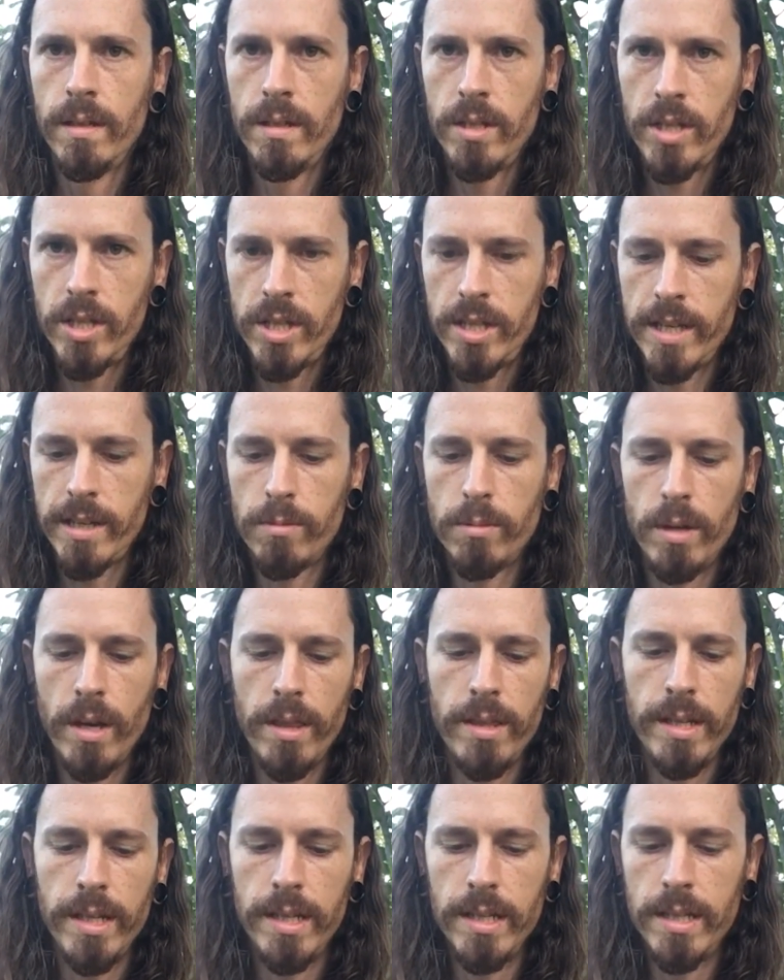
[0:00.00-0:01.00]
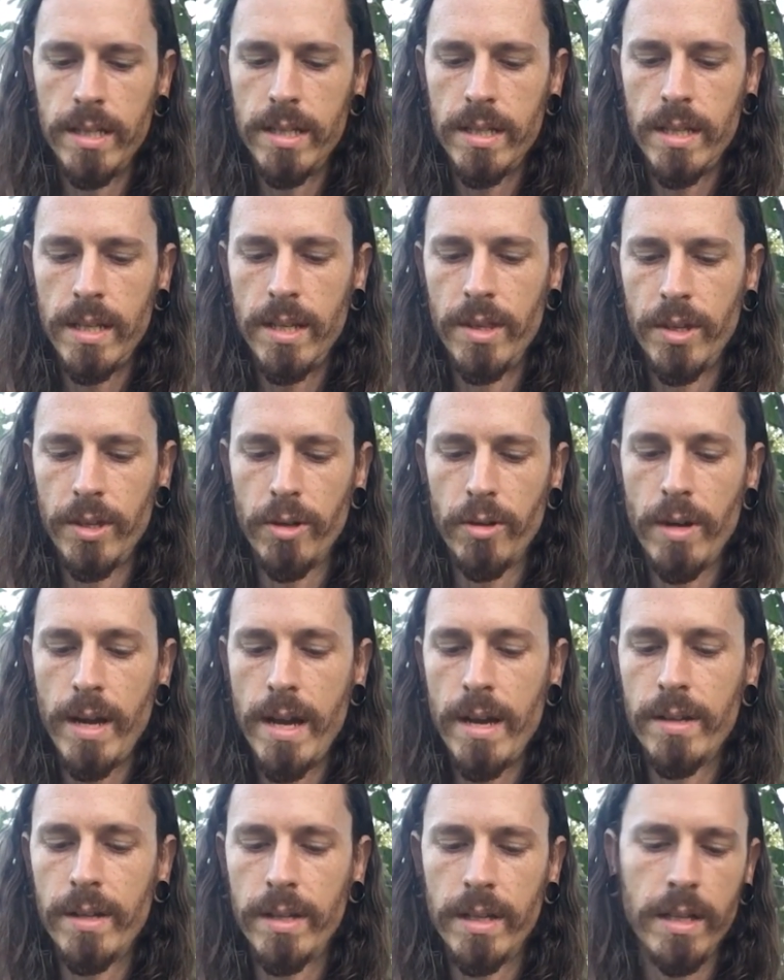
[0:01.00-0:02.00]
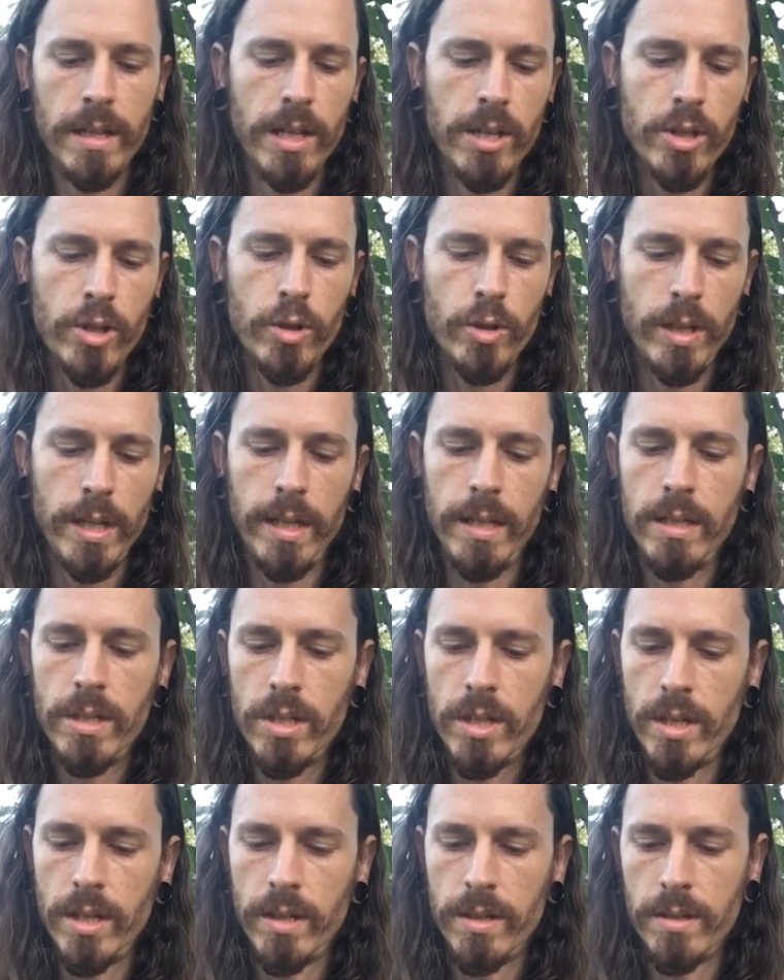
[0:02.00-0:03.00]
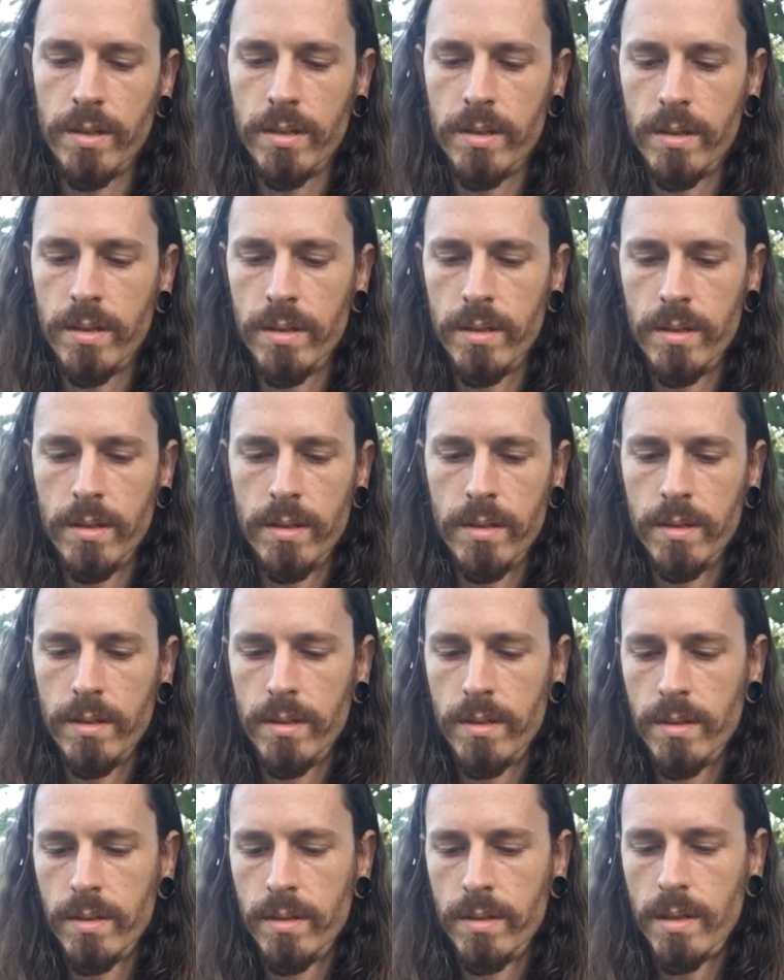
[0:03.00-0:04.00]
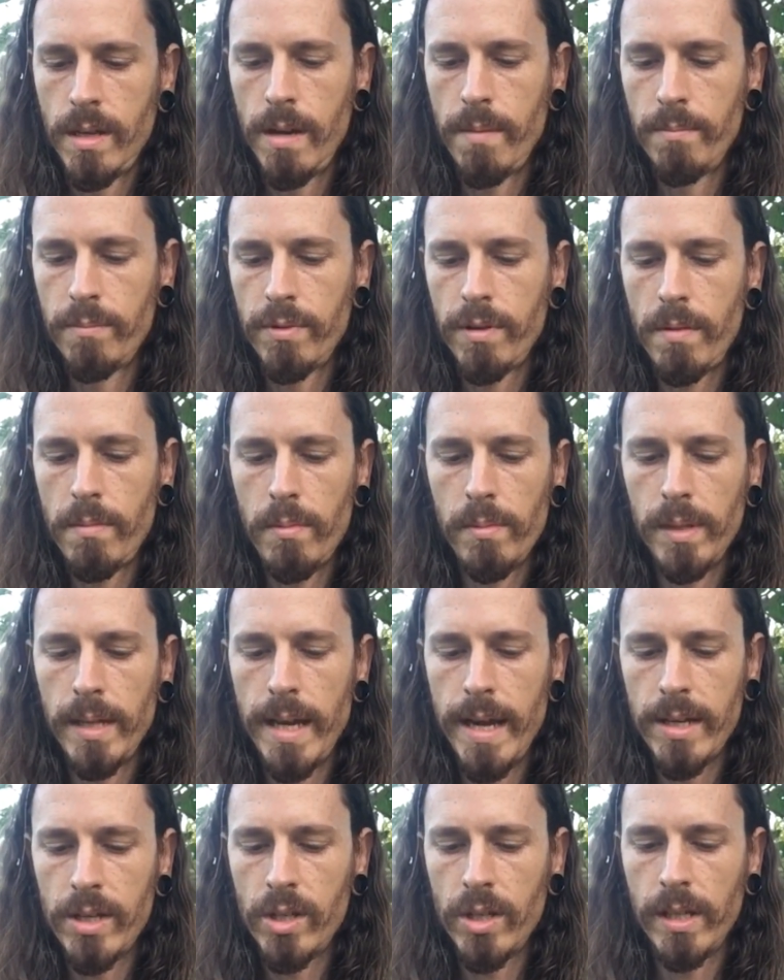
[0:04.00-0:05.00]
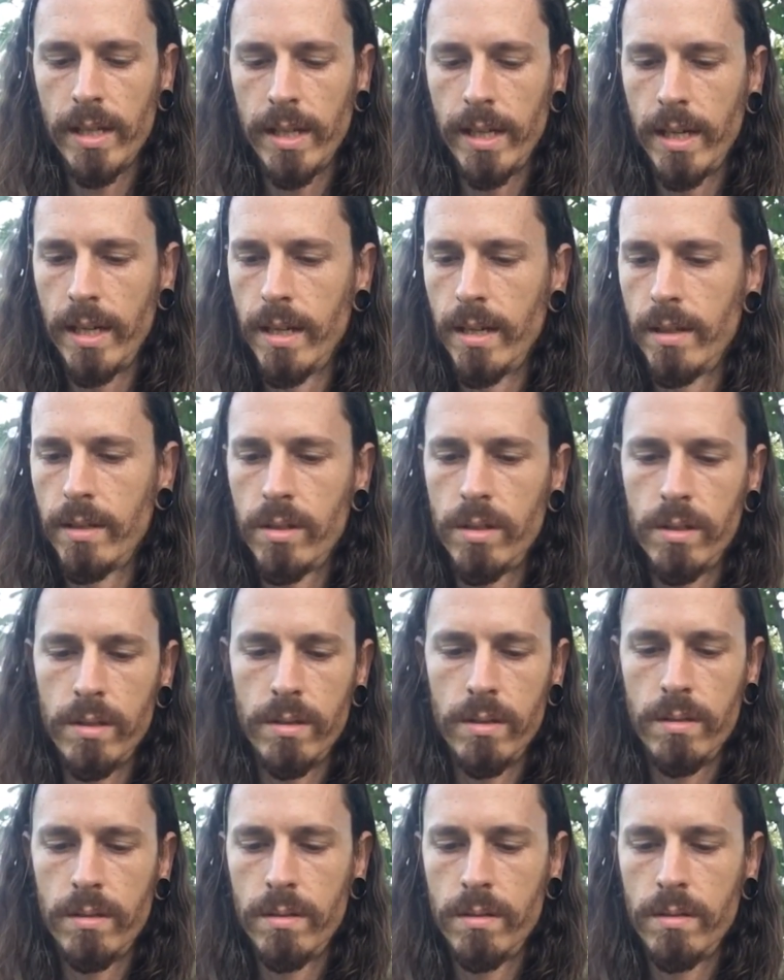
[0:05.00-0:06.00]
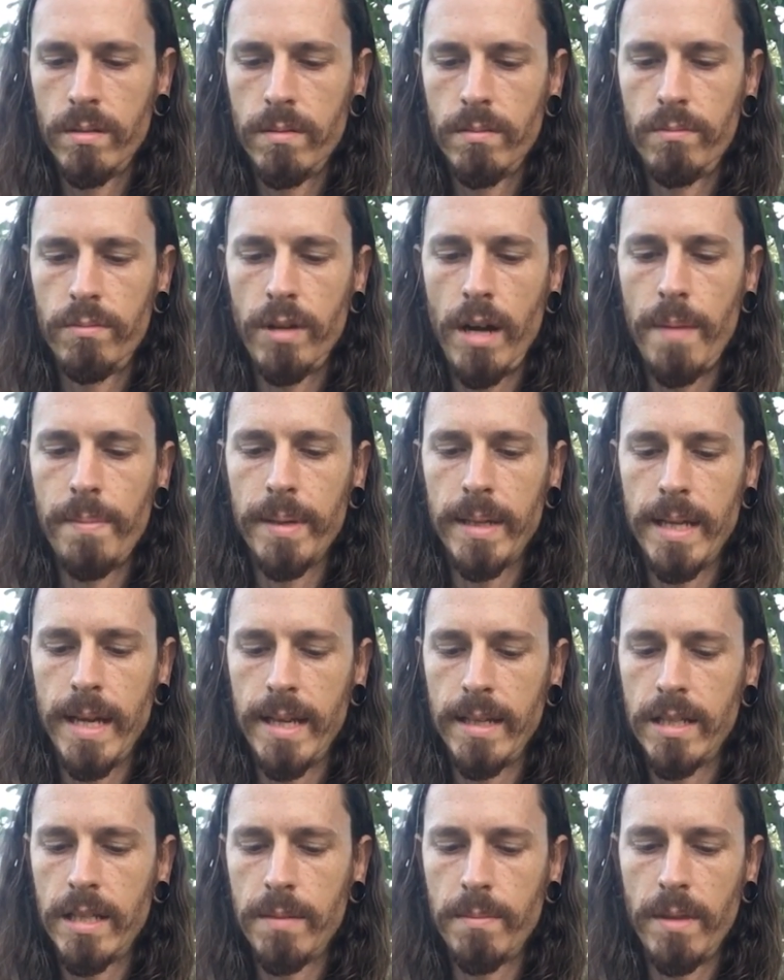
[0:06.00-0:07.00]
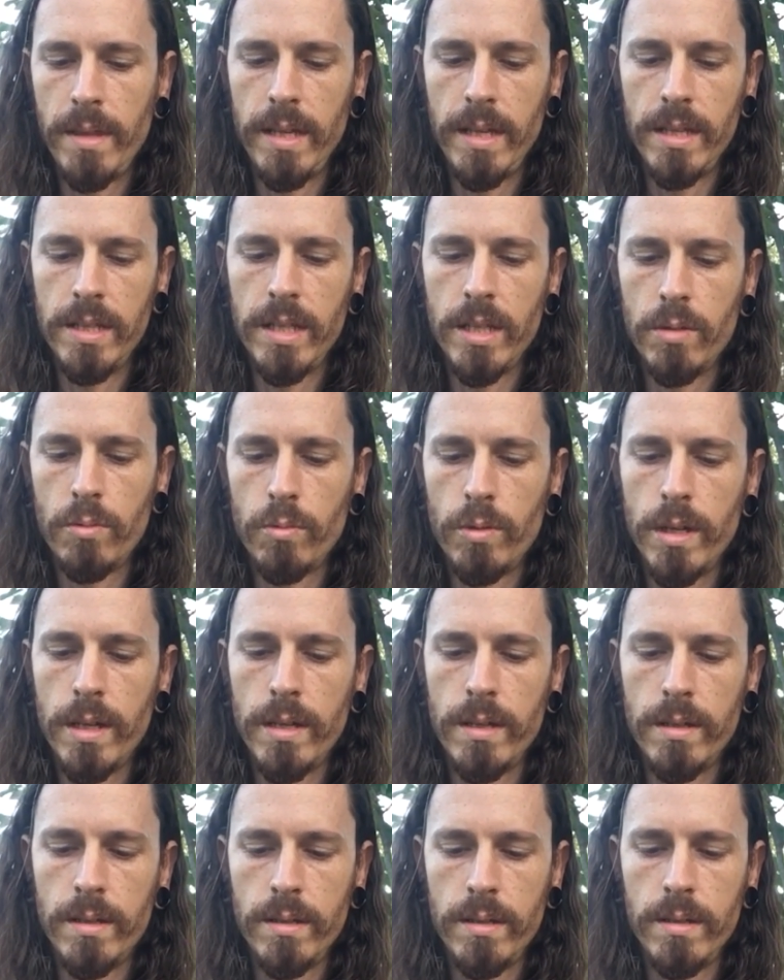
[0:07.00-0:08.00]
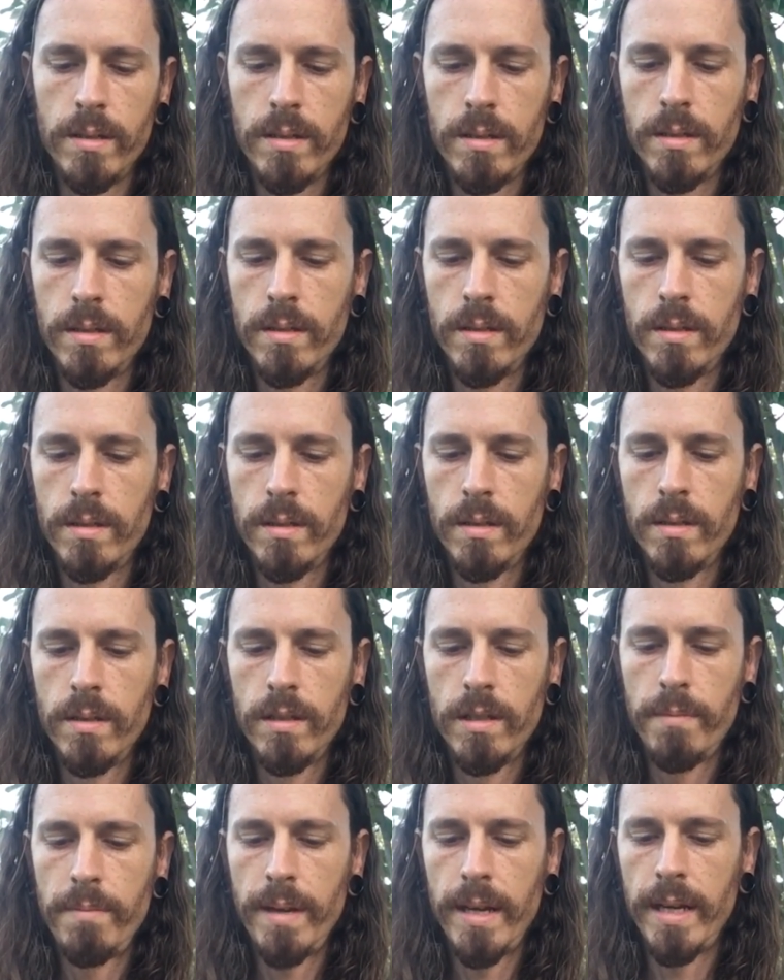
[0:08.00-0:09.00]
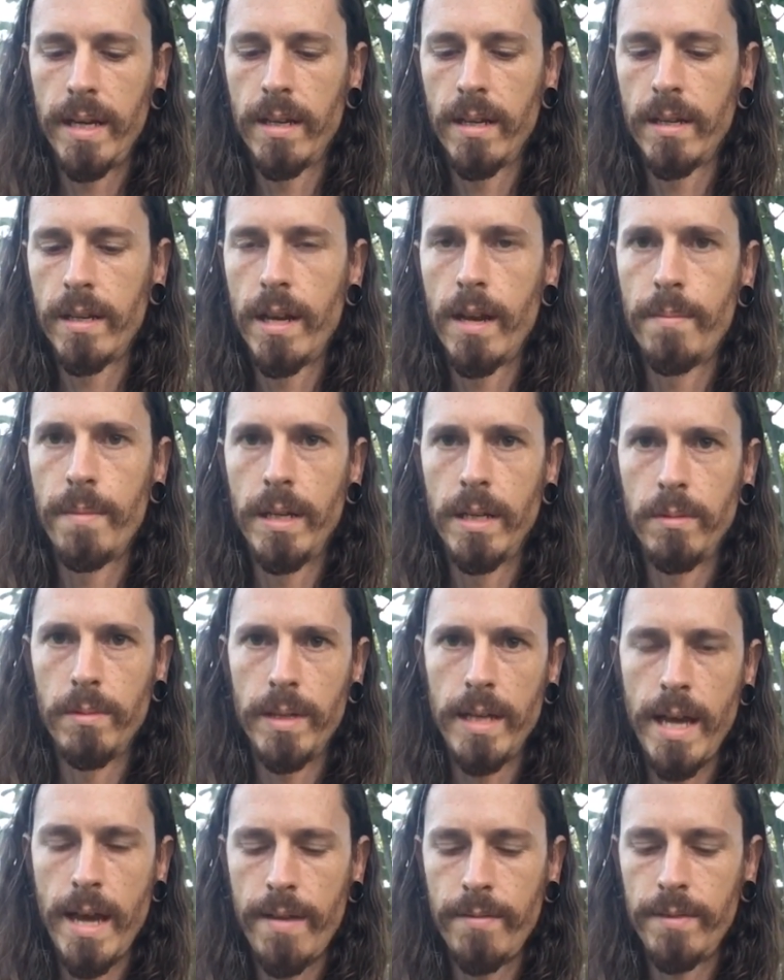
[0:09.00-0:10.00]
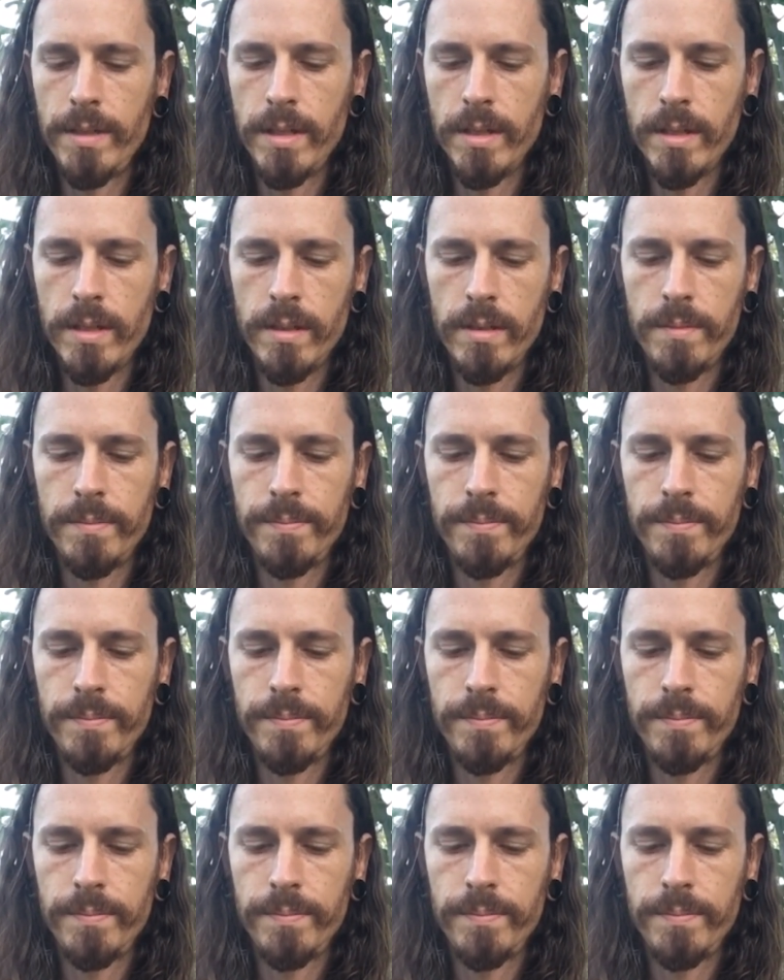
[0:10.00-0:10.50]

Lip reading: stick one of these in the ground and get a tree. So I'm probably actually gonna propagate some of these as well, depending on how many we have here.